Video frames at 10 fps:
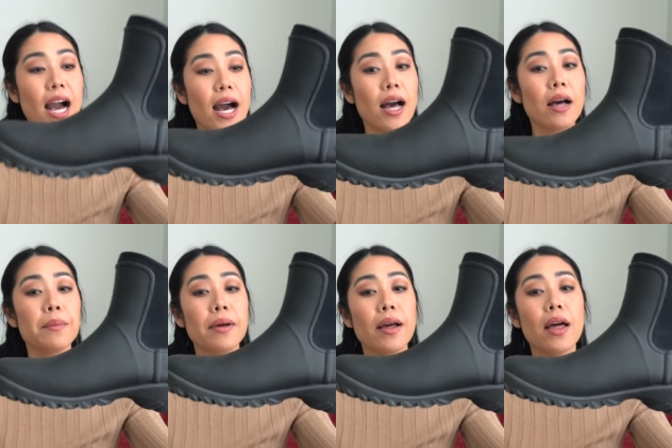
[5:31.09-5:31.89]

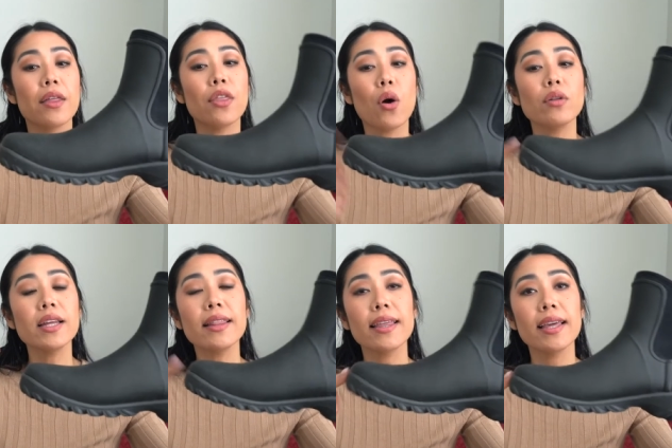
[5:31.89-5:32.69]
Um, the
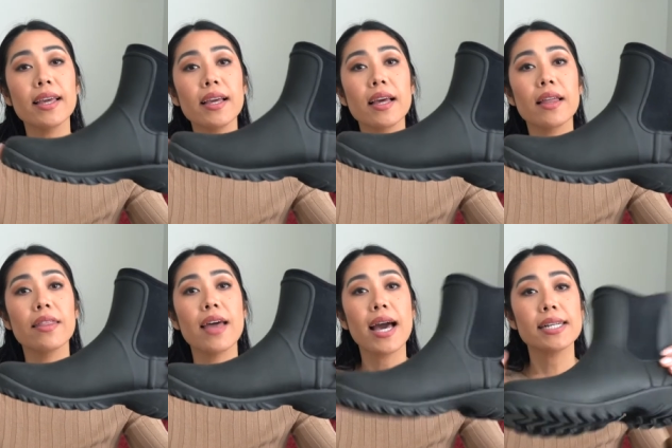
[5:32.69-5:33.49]
only thing
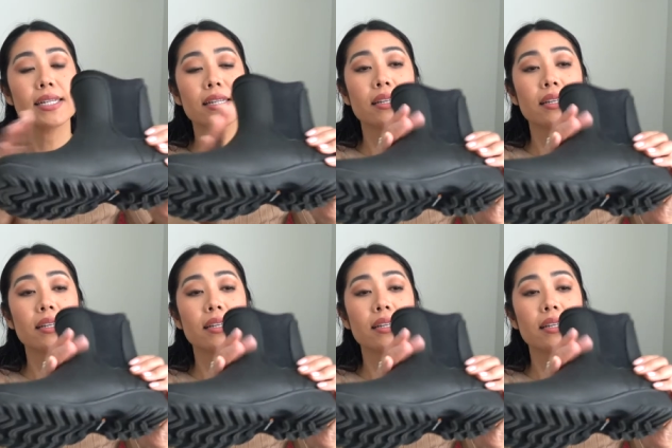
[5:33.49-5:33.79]
that